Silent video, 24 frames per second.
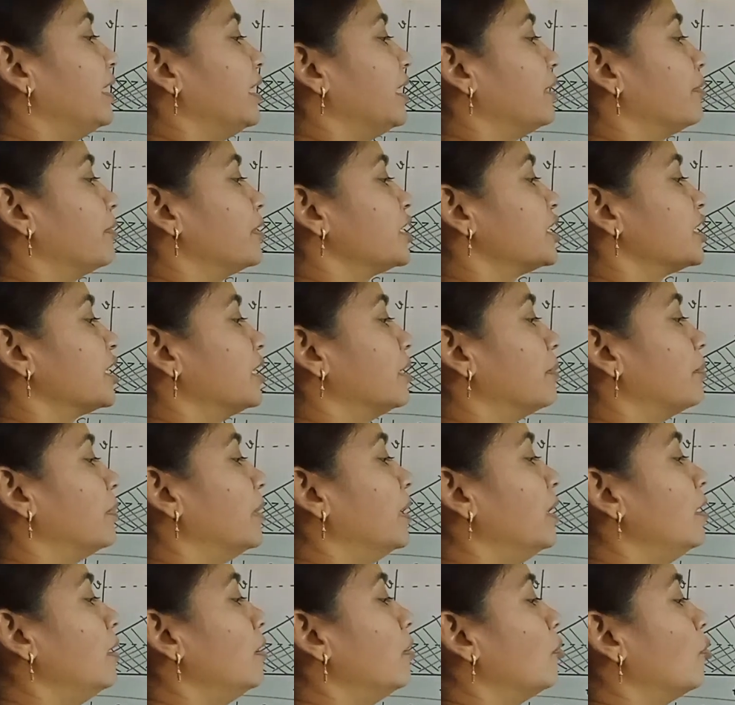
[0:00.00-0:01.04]
in equation
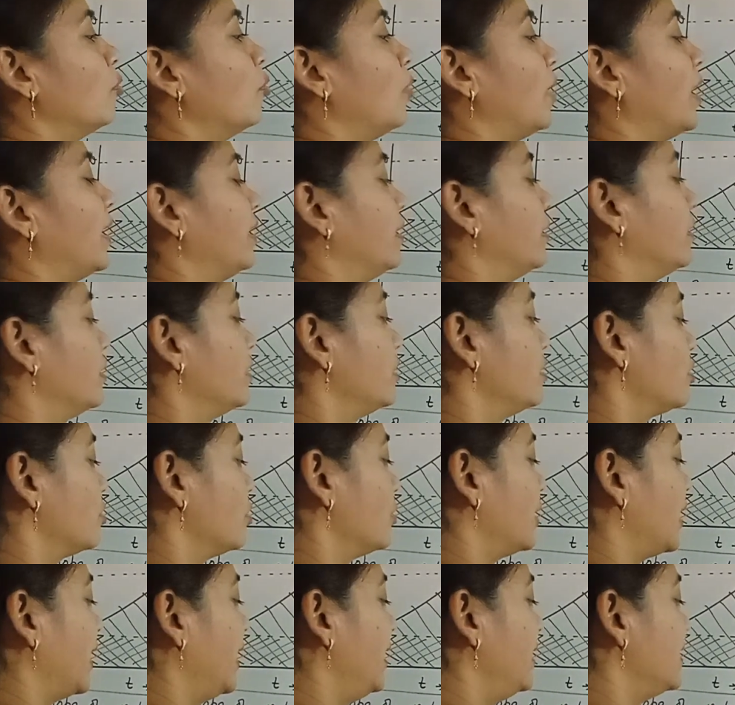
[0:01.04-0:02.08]
number 1.
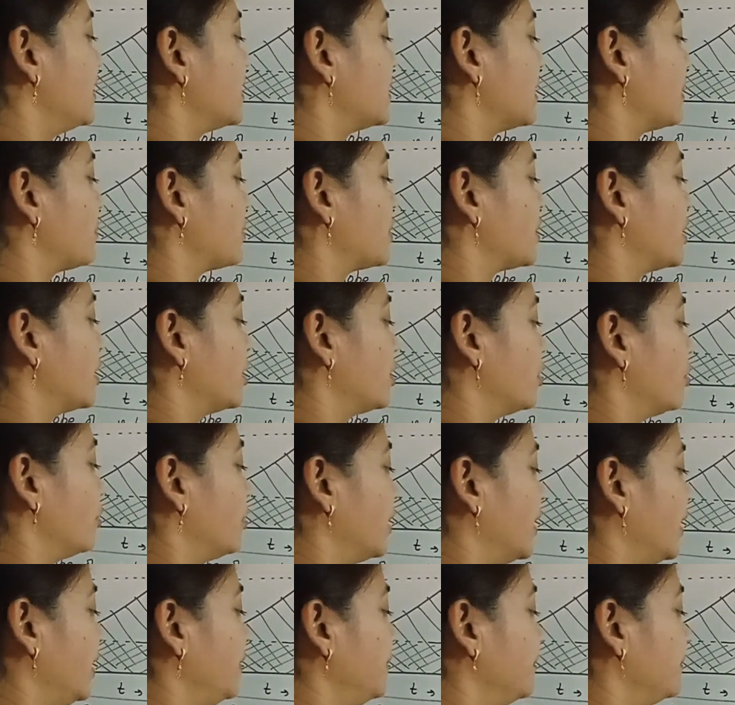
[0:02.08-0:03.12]
So write
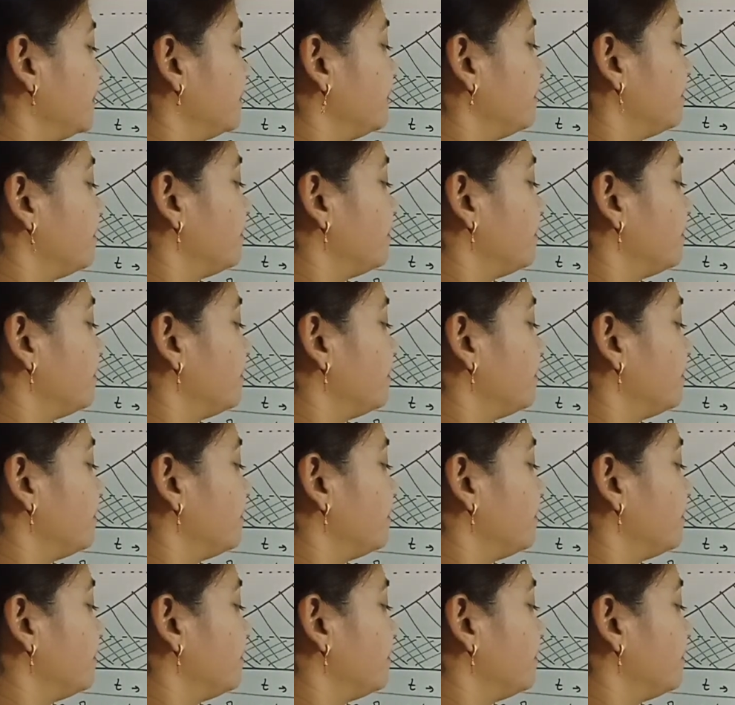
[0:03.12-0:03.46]
substituting